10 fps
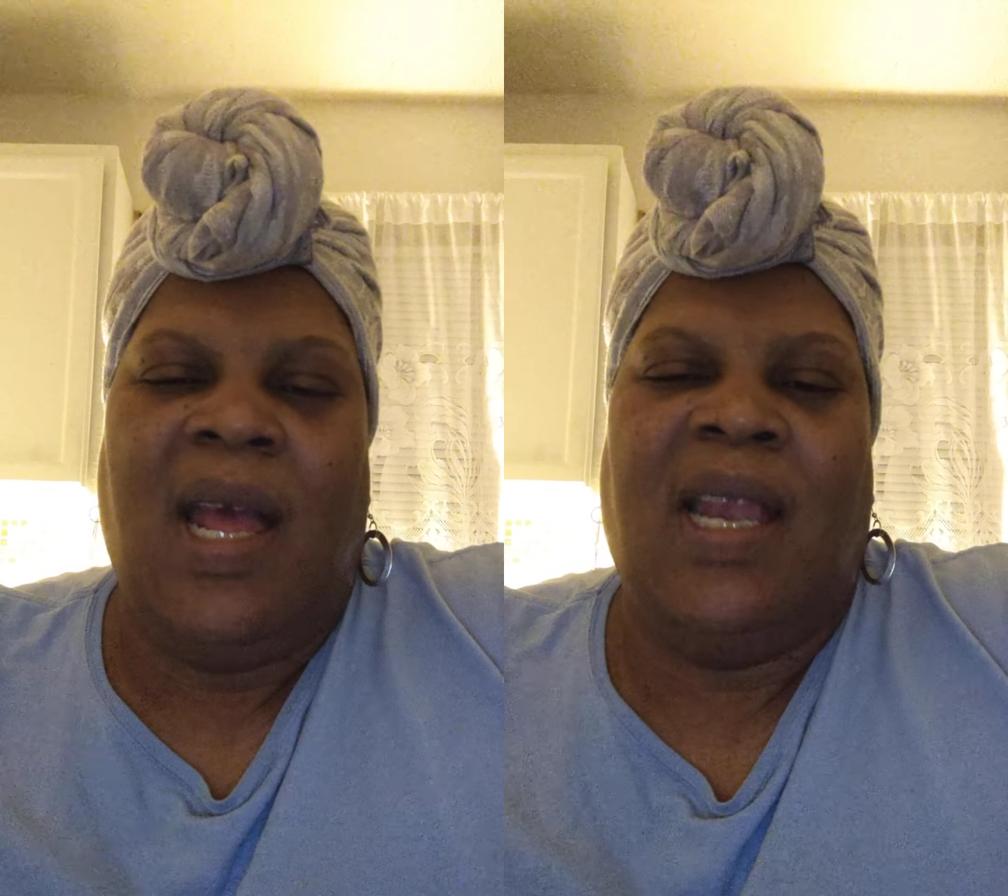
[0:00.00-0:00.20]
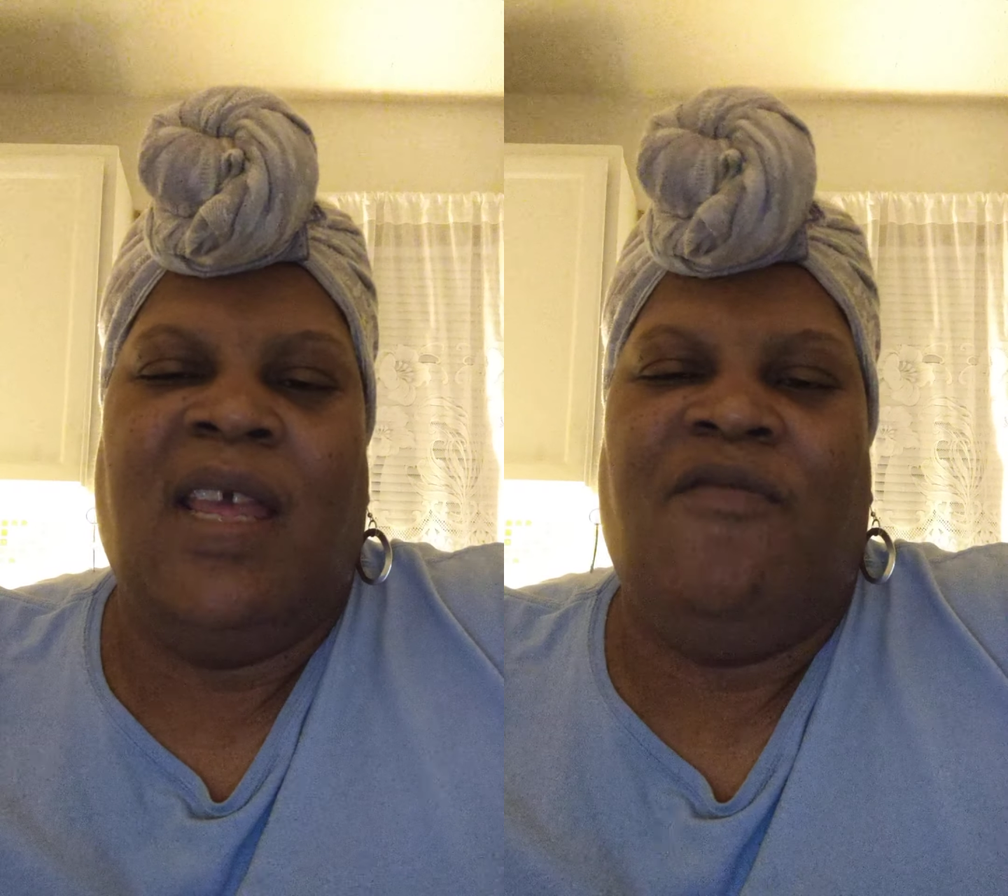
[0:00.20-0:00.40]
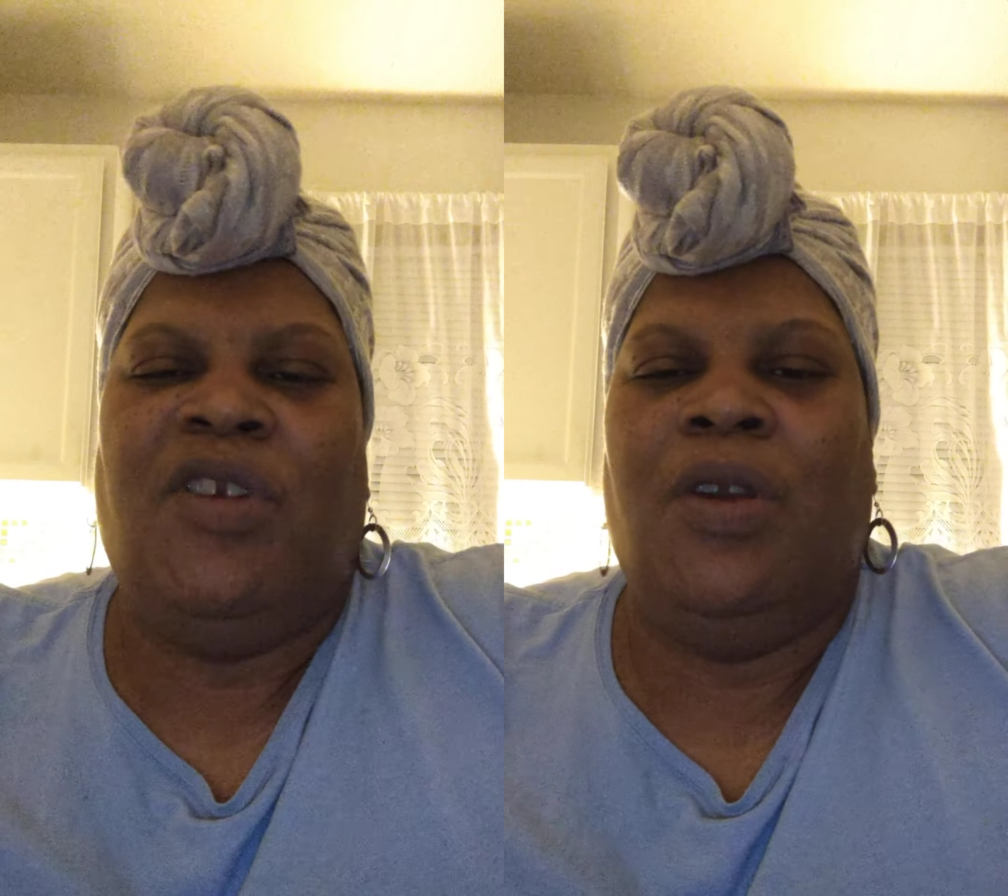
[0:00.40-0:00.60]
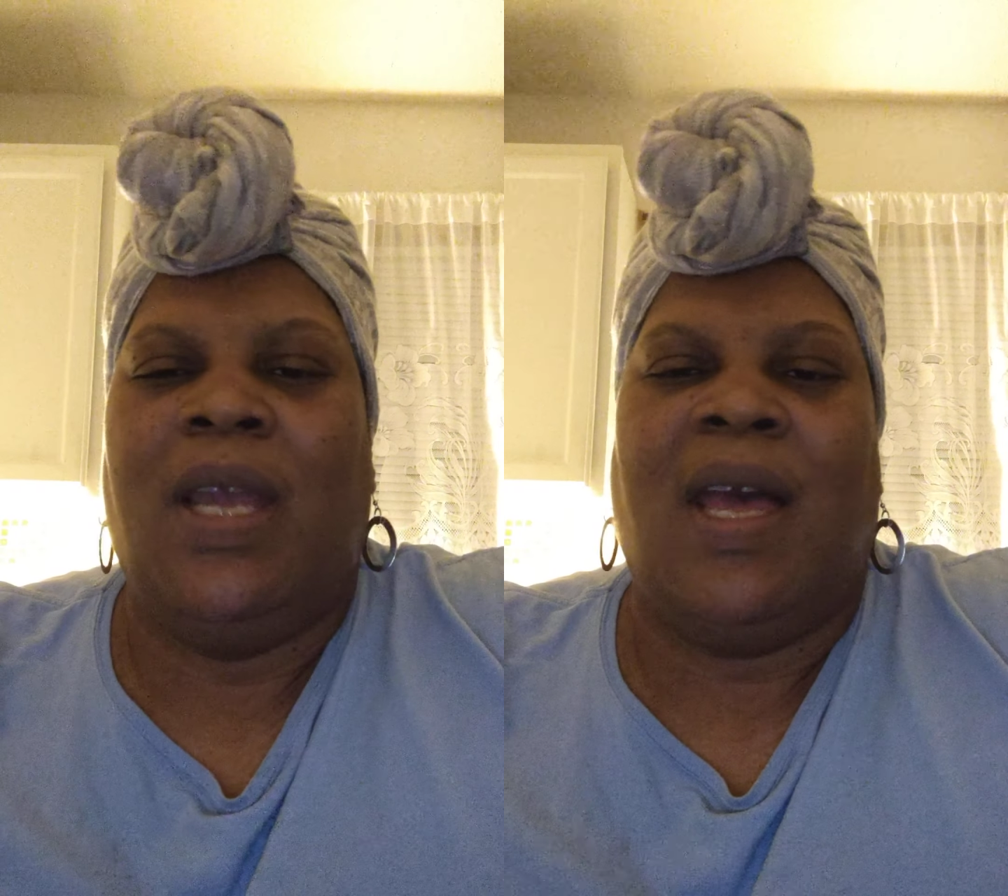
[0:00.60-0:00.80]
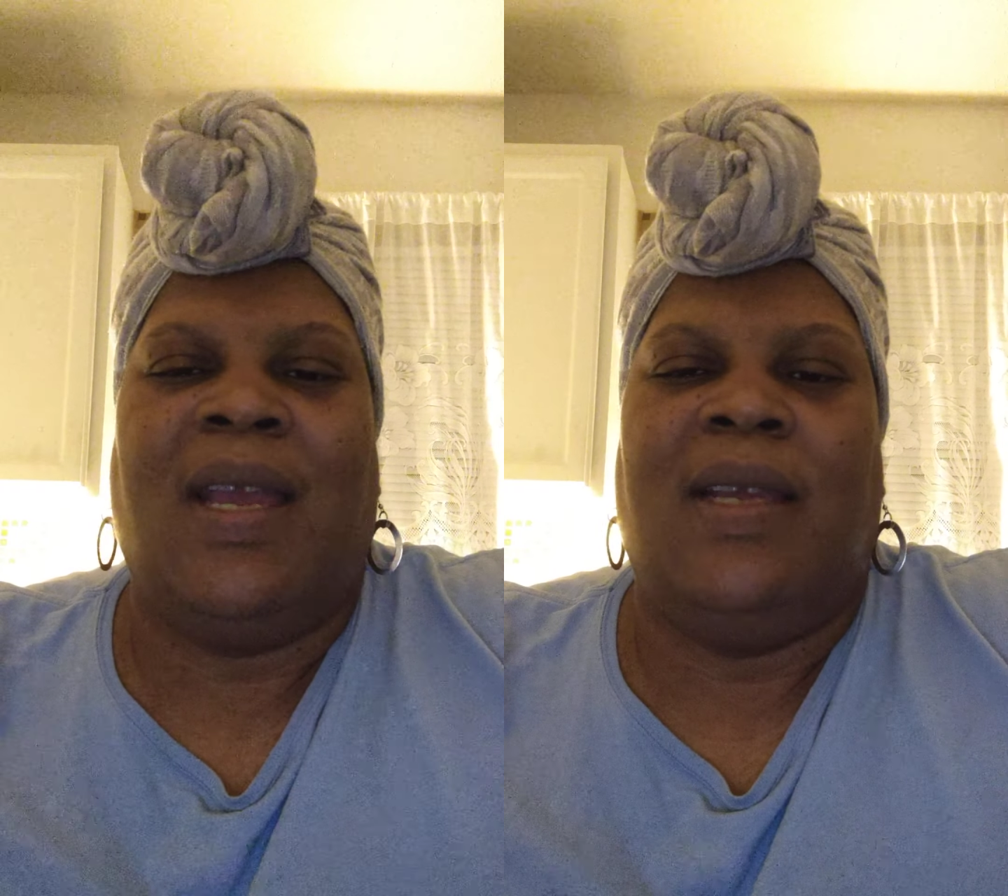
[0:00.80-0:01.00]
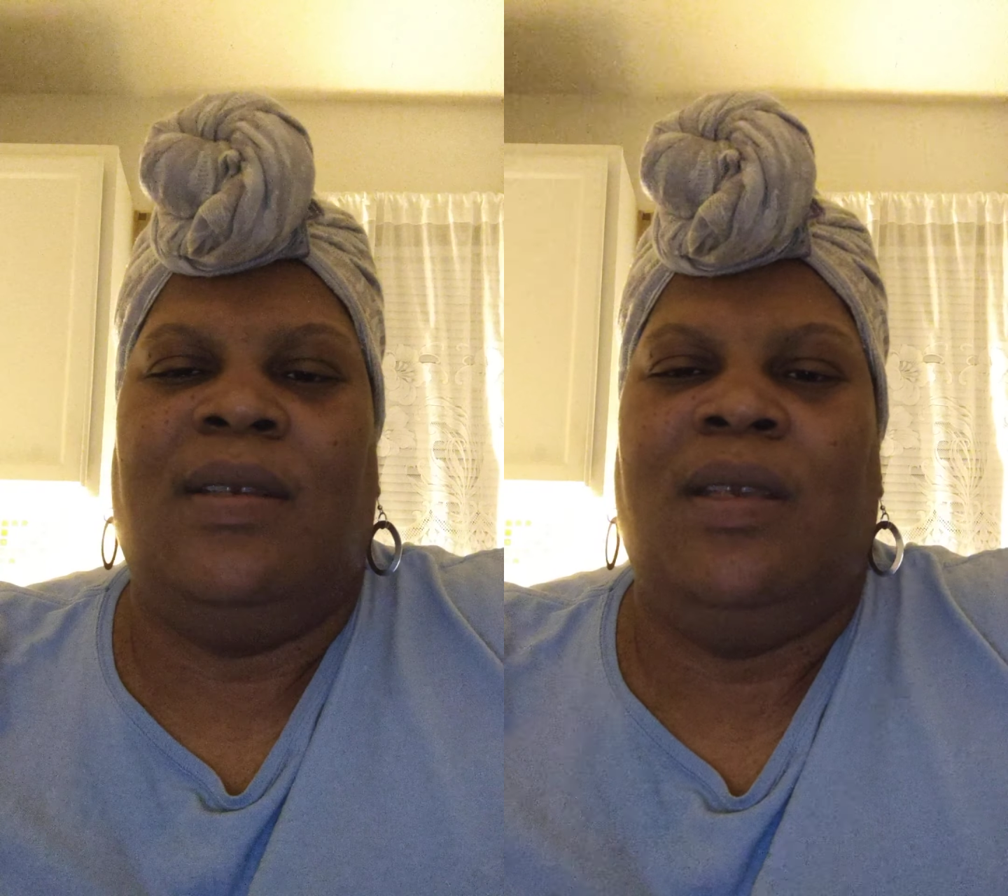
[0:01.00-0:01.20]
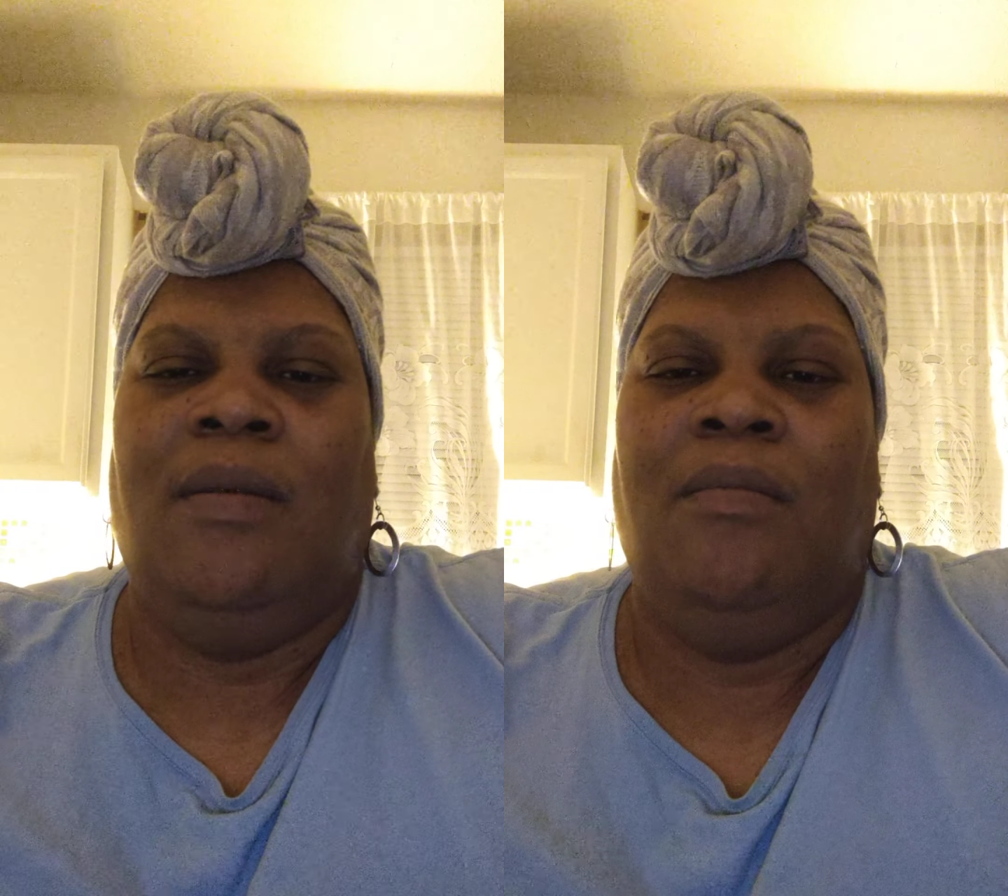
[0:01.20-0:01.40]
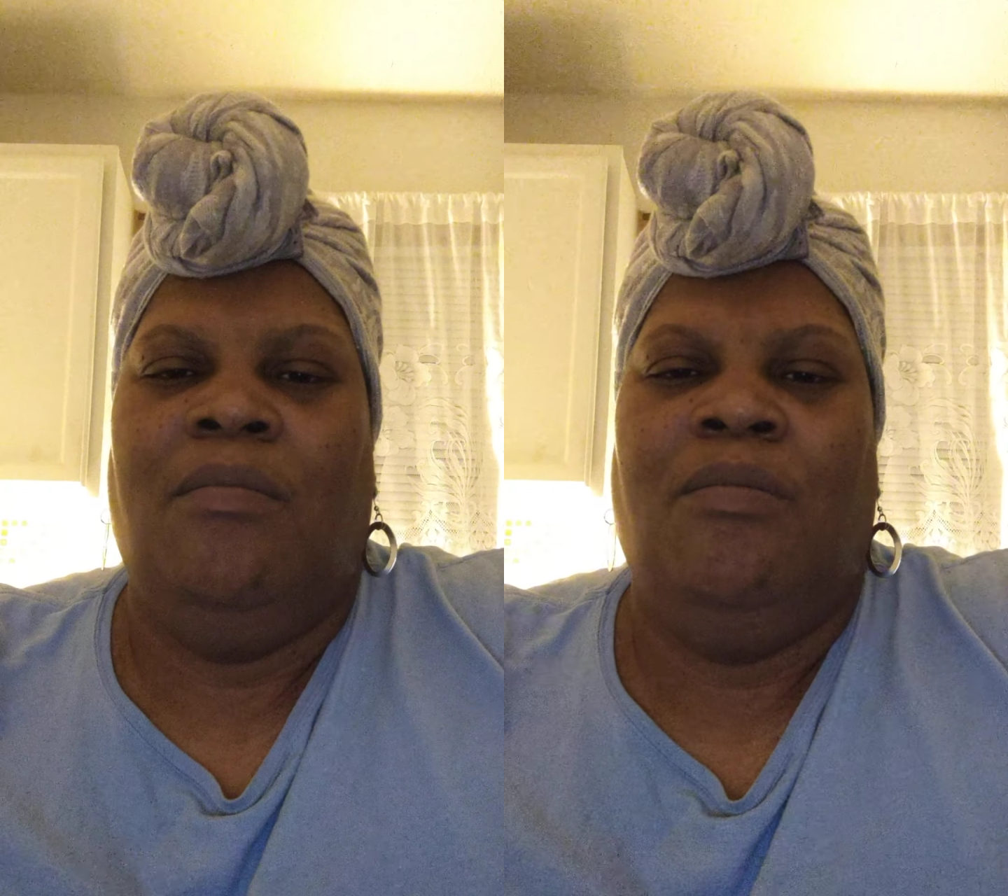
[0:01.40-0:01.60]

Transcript: I love you guys.